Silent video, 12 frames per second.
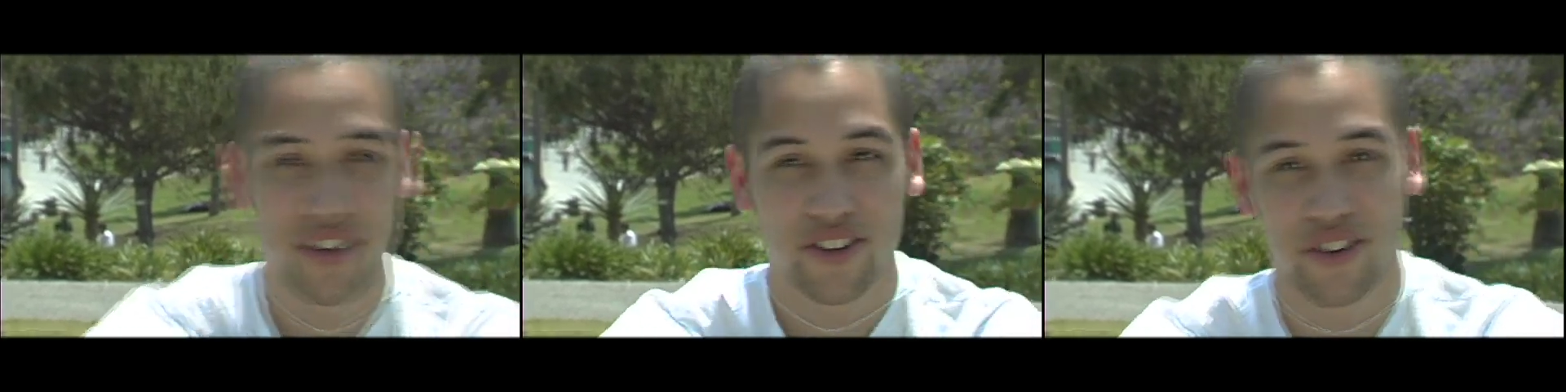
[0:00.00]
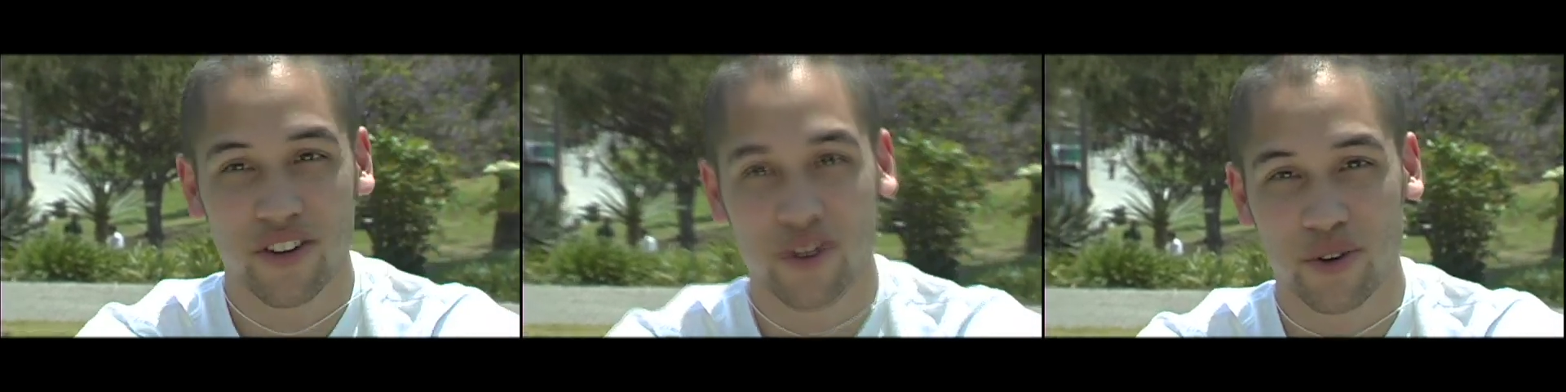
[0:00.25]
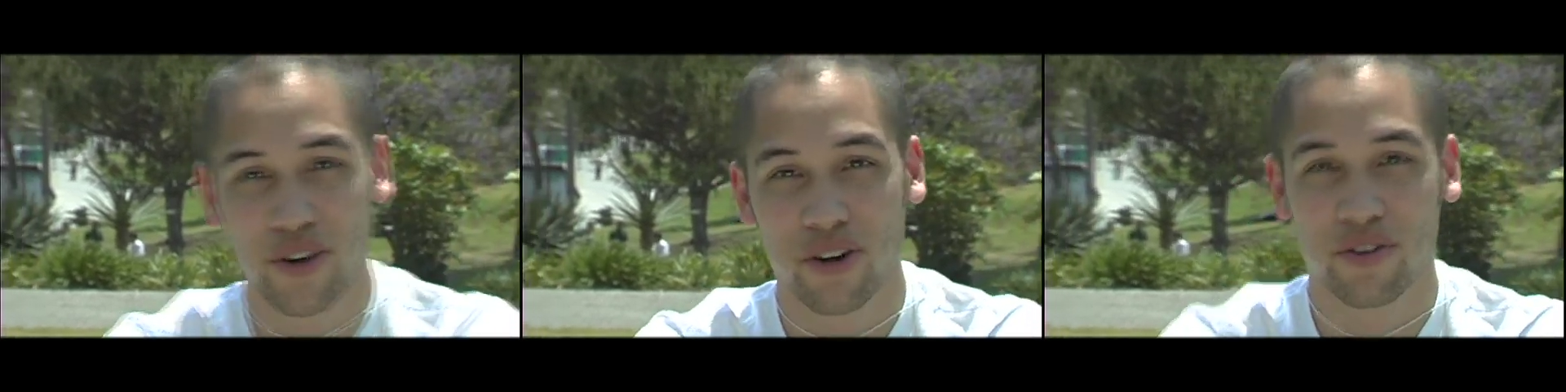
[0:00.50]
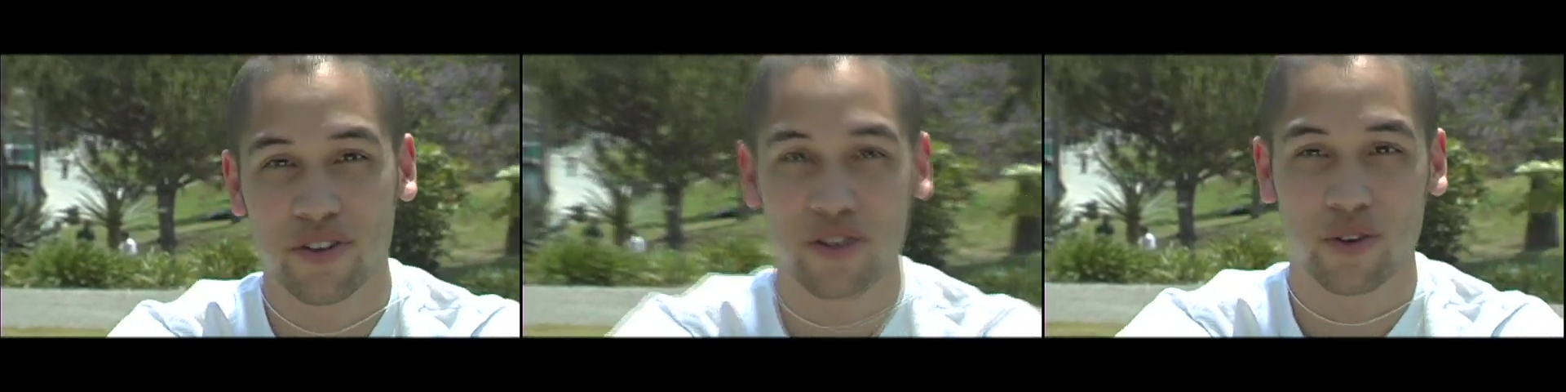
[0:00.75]
a little
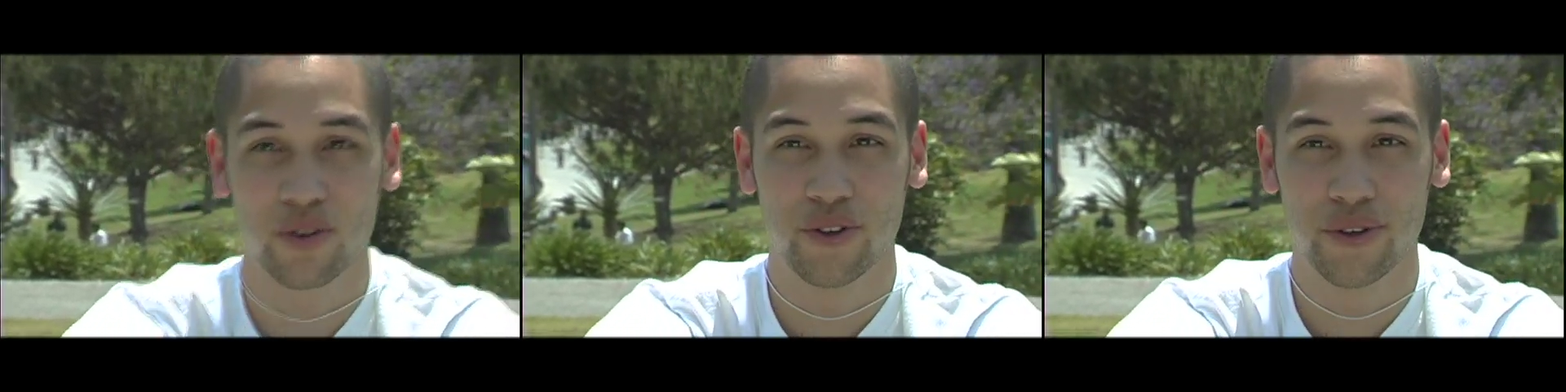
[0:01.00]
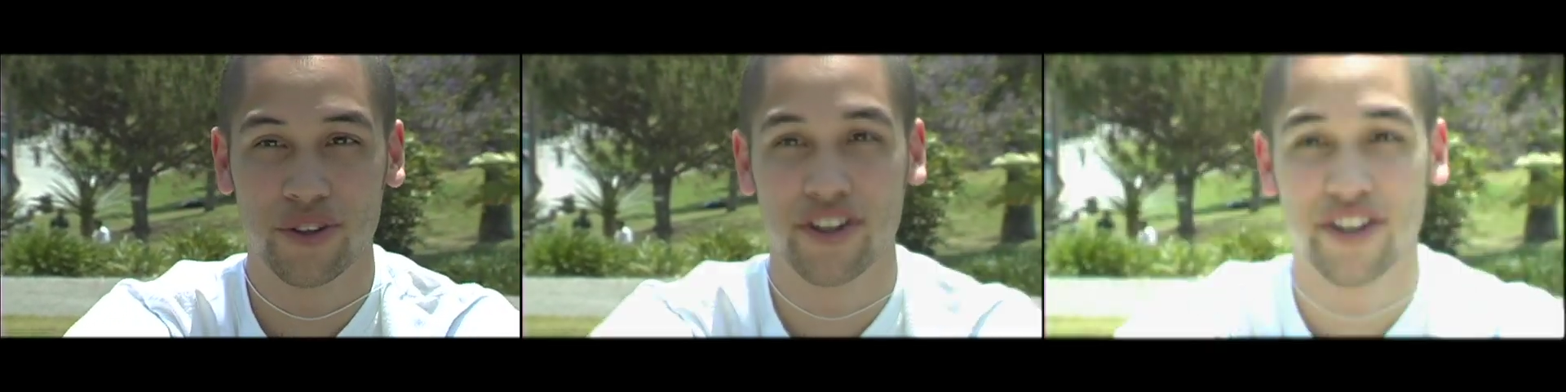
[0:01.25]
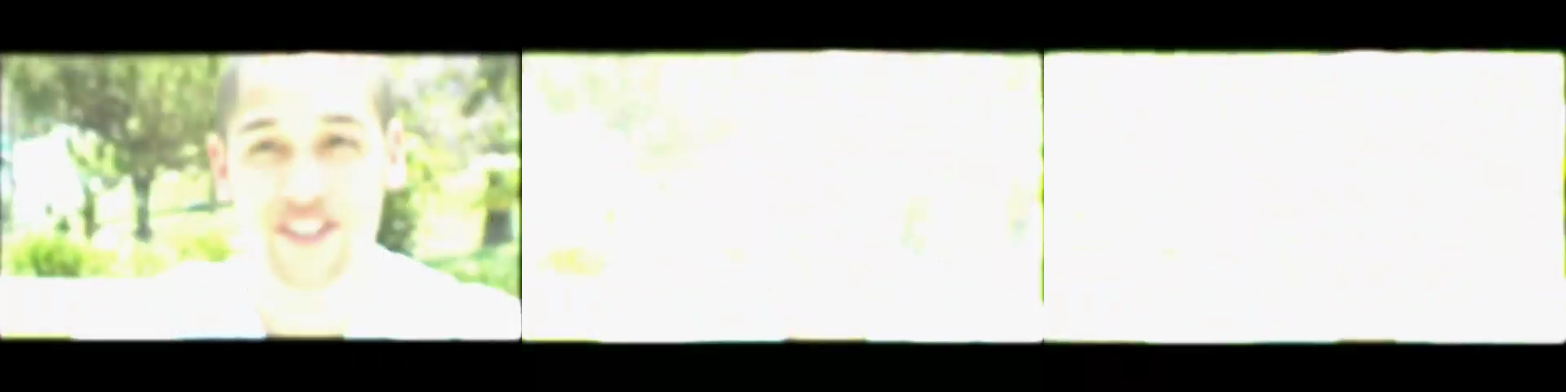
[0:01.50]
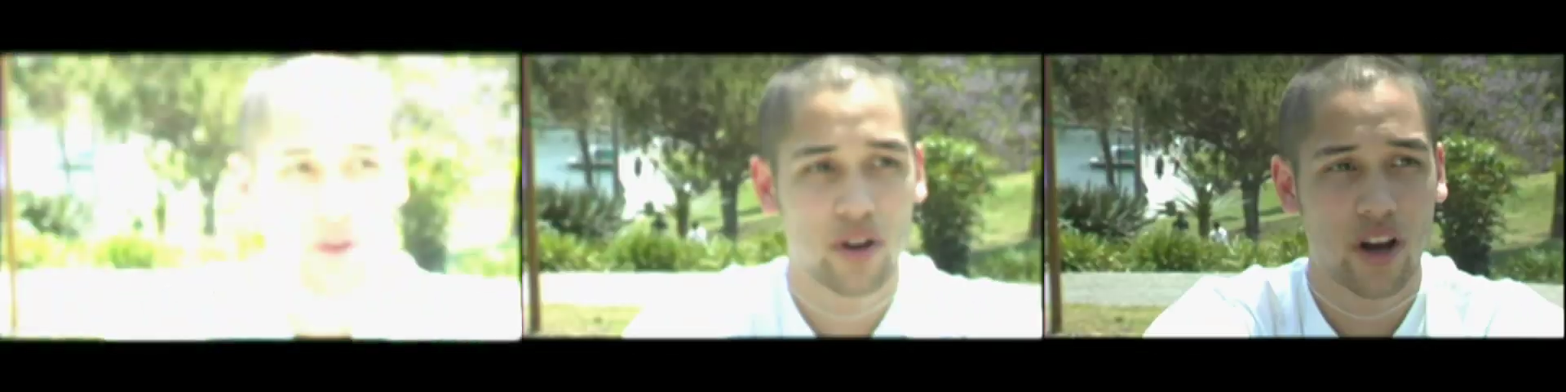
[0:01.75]
nervous, a little new to this.